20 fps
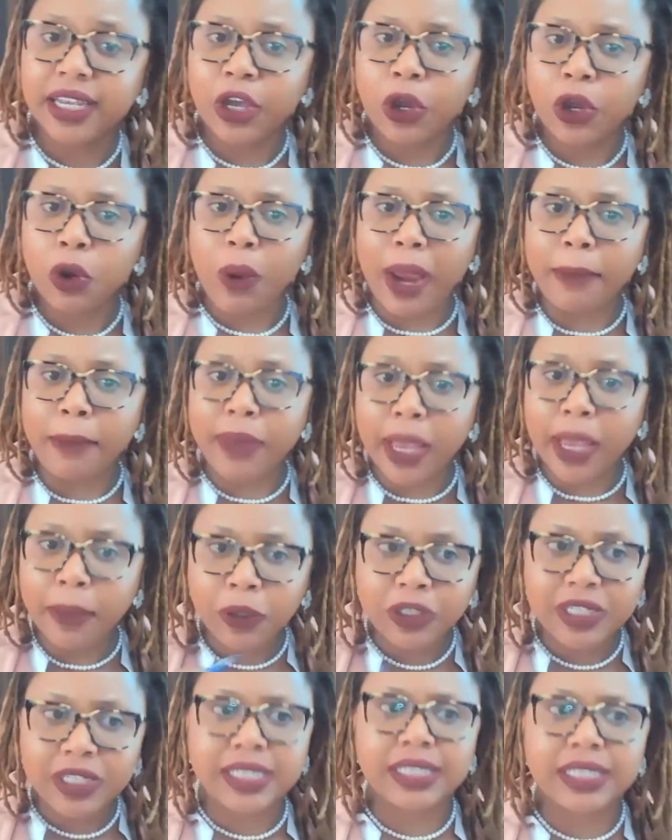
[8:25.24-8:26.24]
right? People
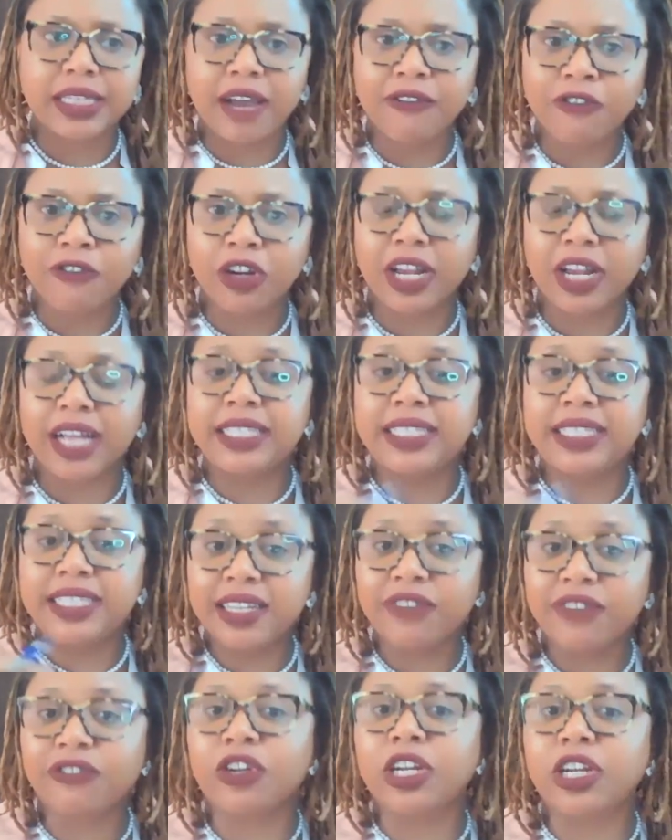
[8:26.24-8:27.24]
discovered a
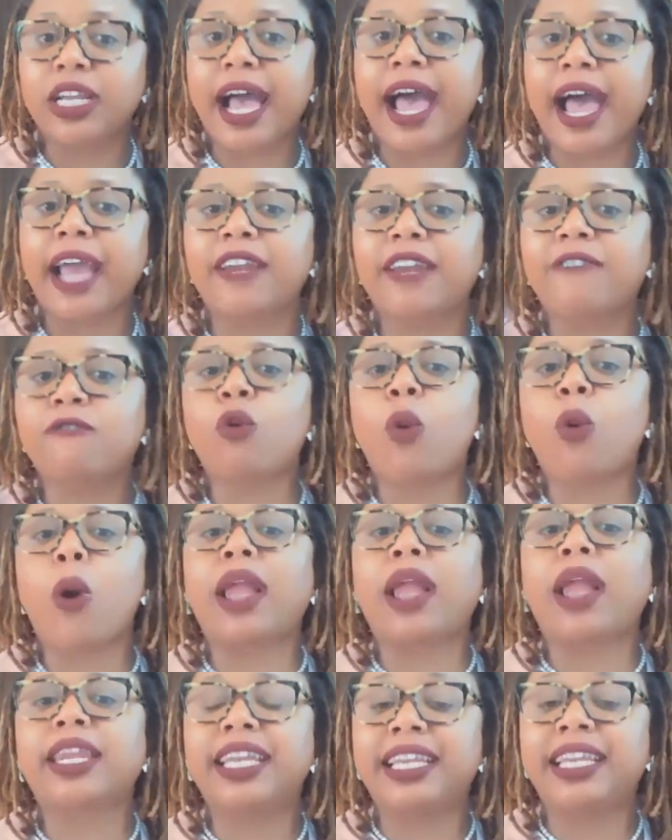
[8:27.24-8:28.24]
different kind of
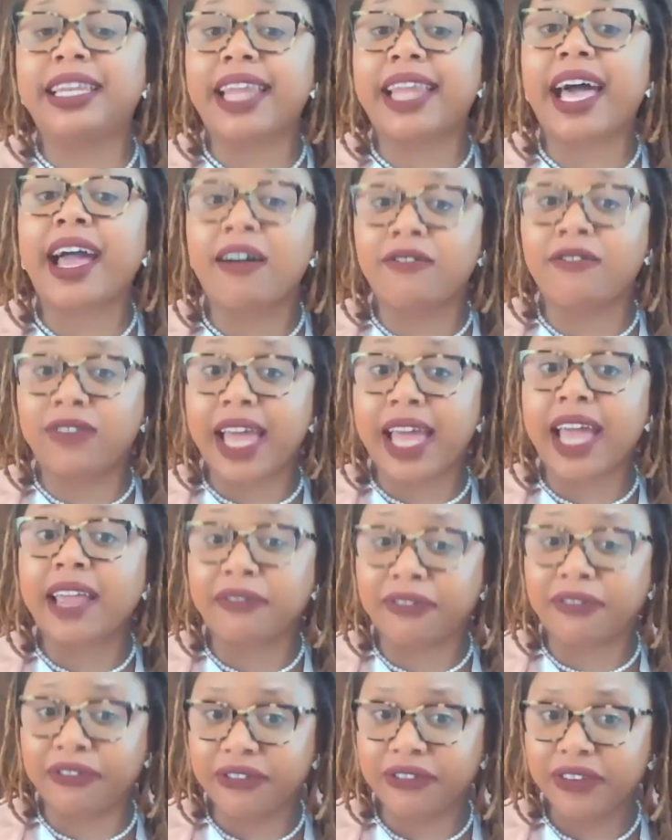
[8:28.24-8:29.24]
quality of life,
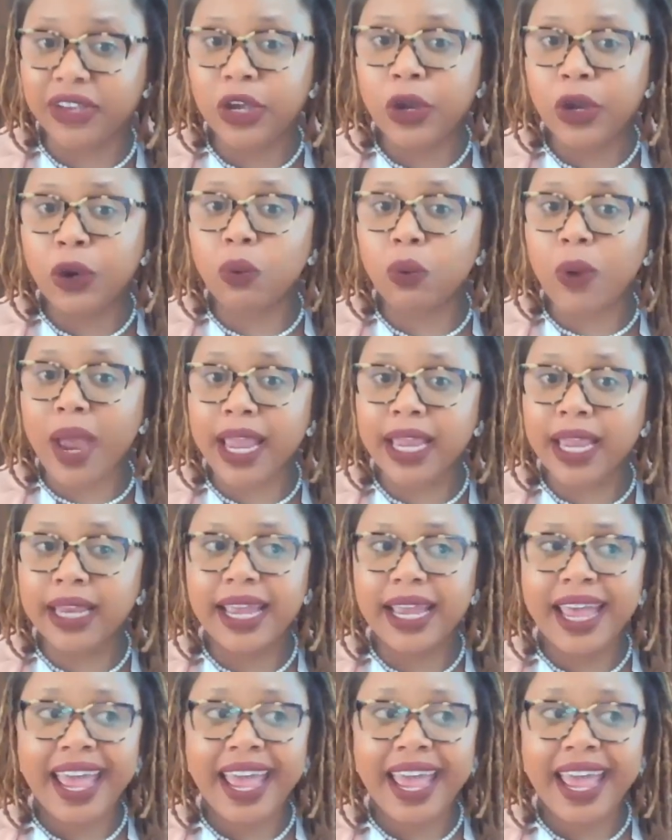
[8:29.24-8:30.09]
right?